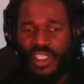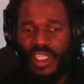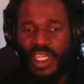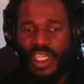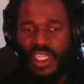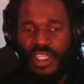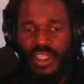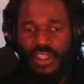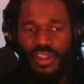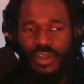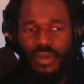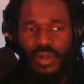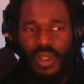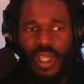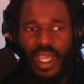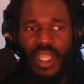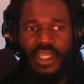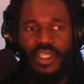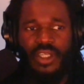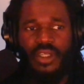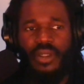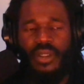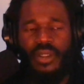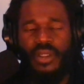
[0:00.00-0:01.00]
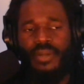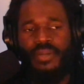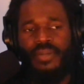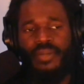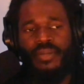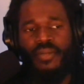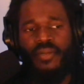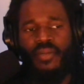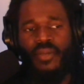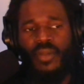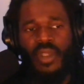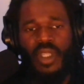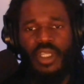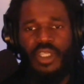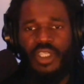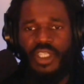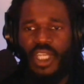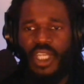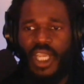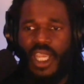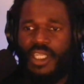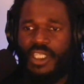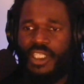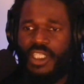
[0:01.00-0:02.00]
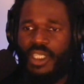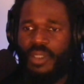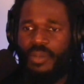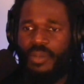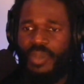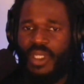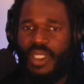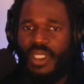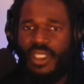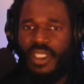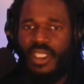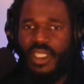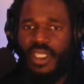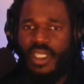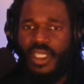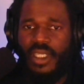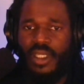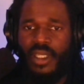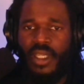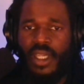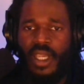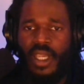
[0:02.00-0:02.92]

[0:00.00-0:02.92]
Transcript: Can you do that? ChatGPT.